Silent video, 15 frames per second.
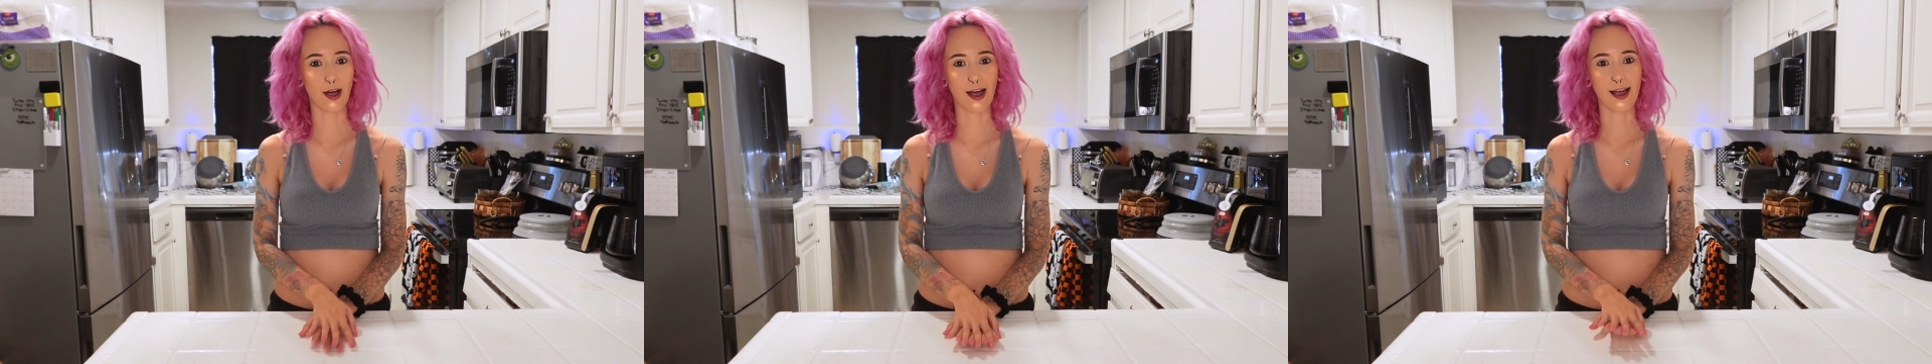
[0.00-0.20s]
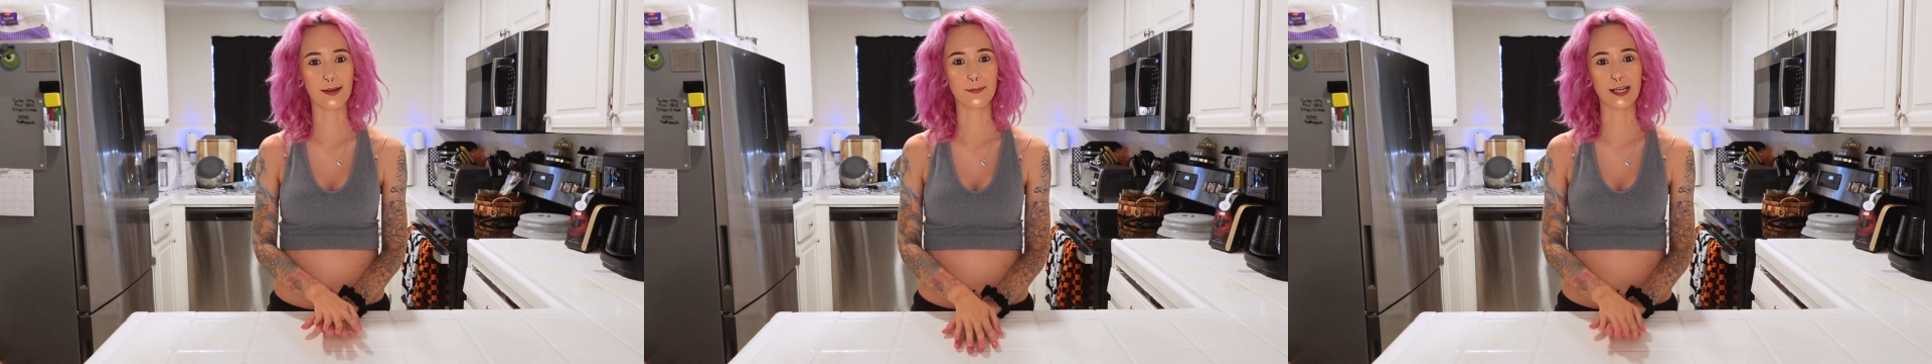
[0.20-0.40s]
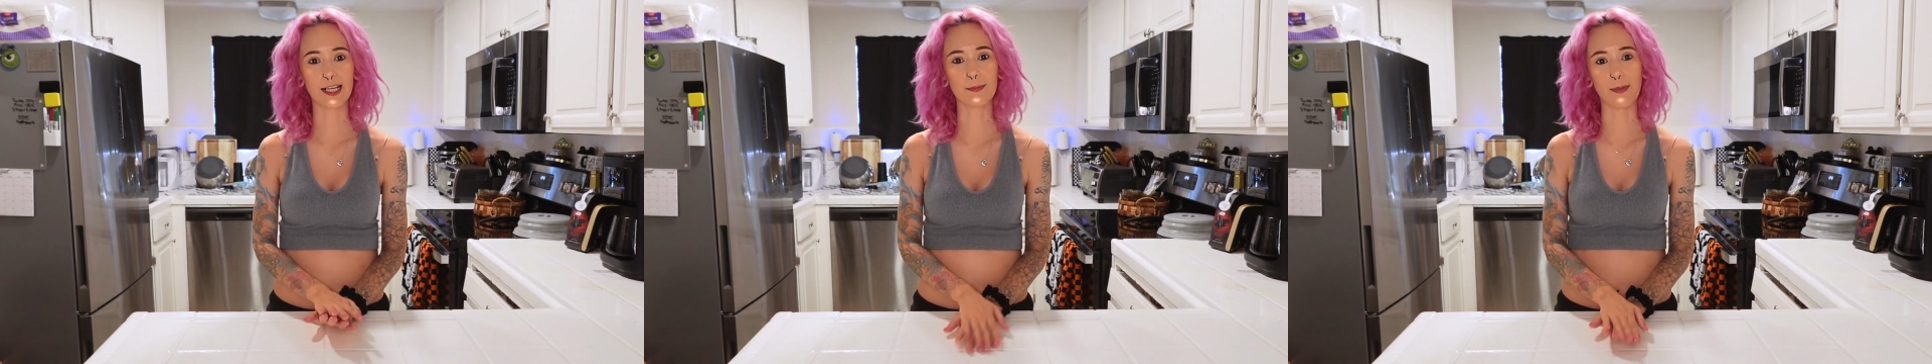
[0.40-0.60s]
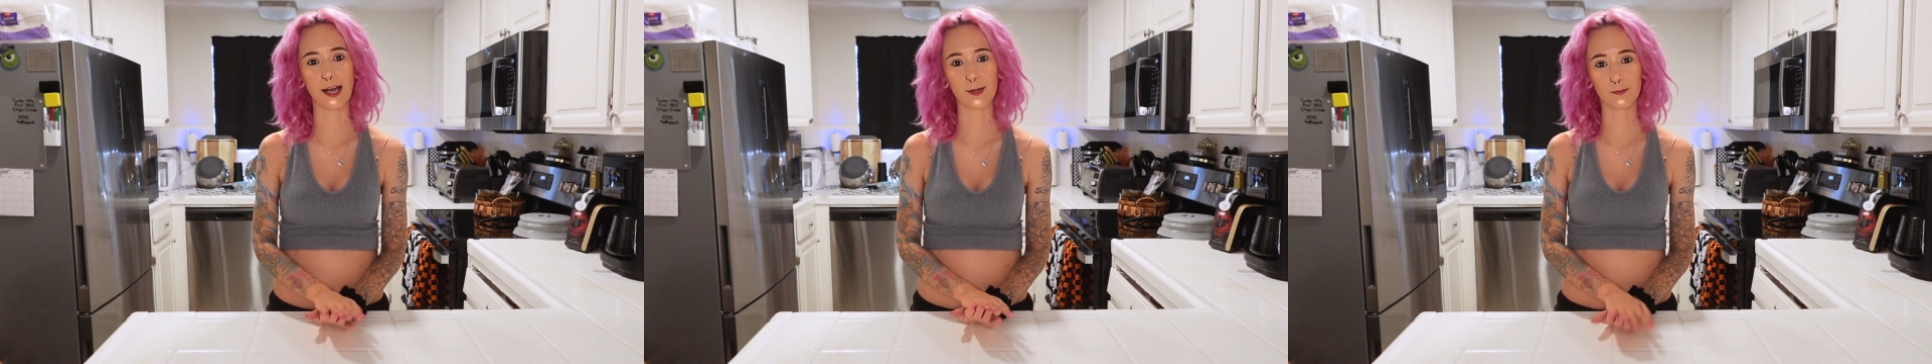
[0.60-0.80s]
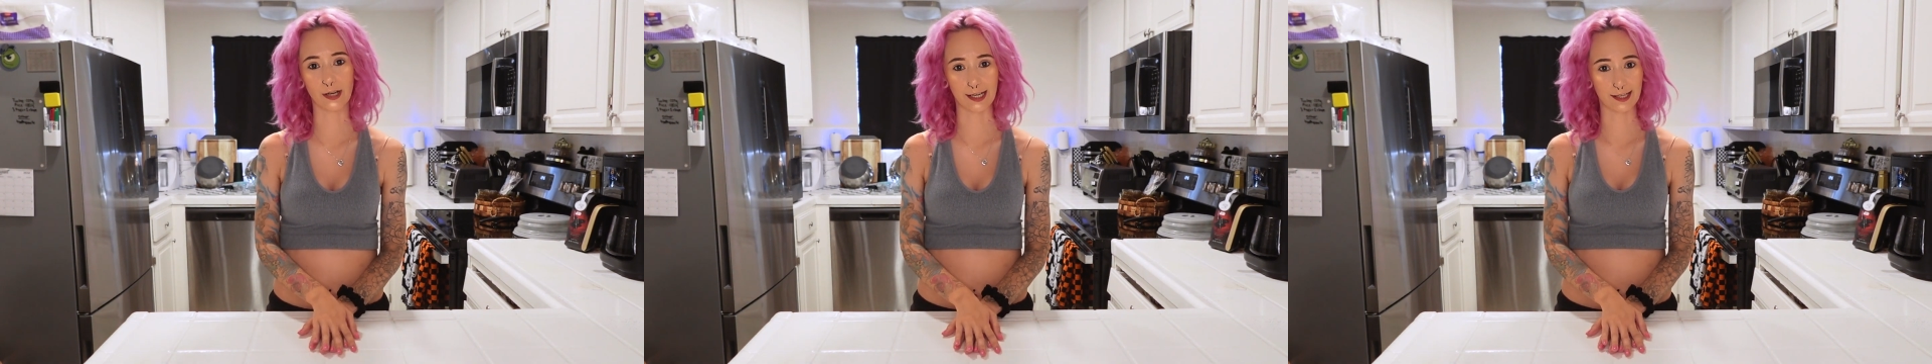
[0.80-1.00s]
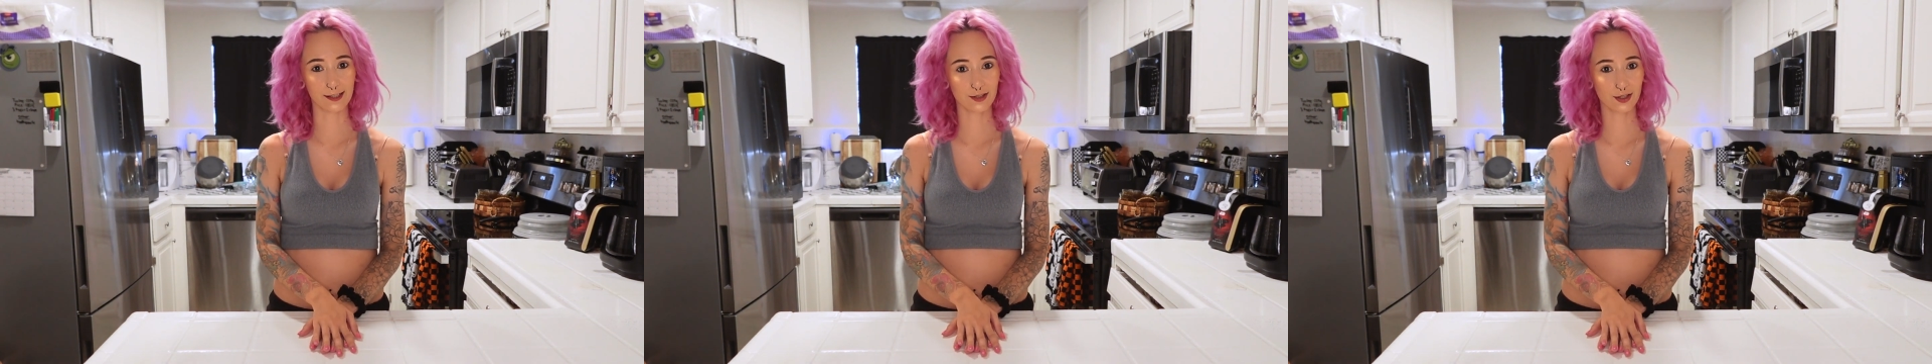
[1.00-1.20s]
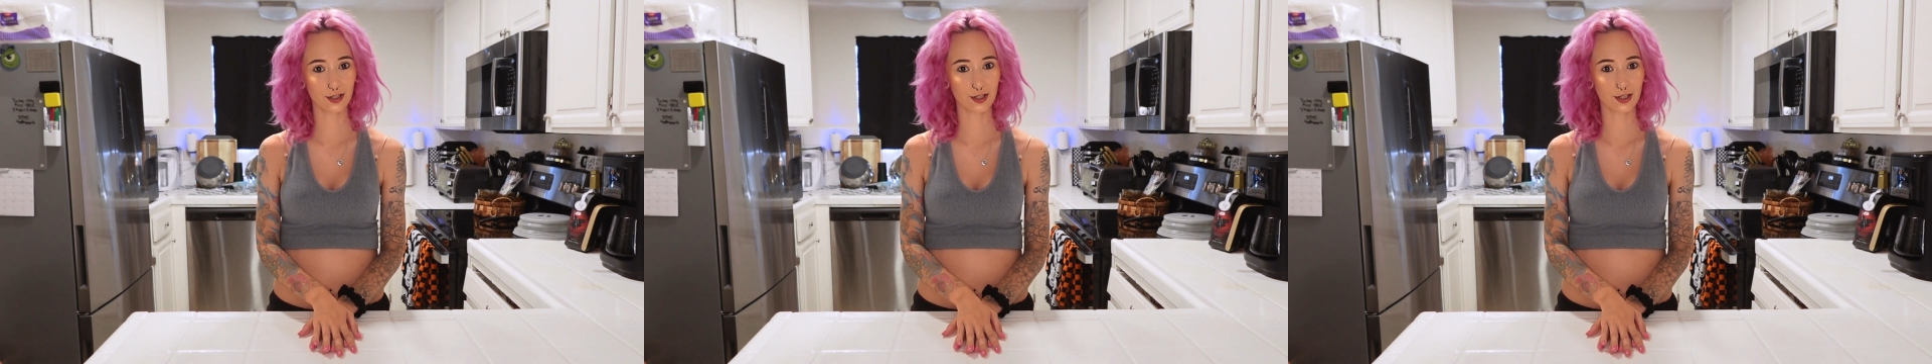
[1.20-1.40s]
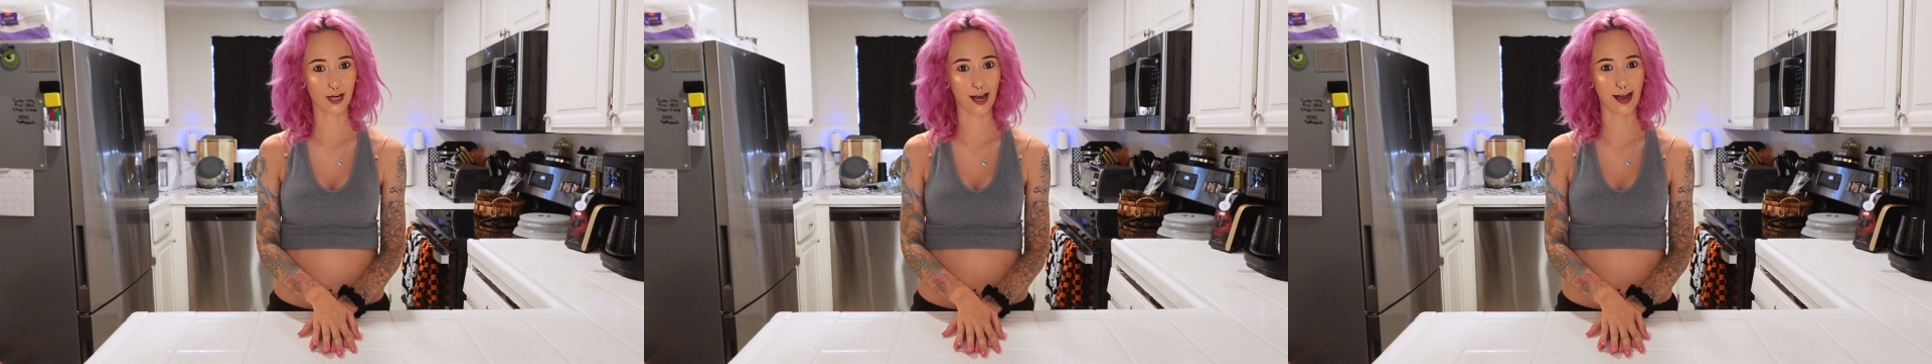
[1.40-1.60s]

I make my ranch.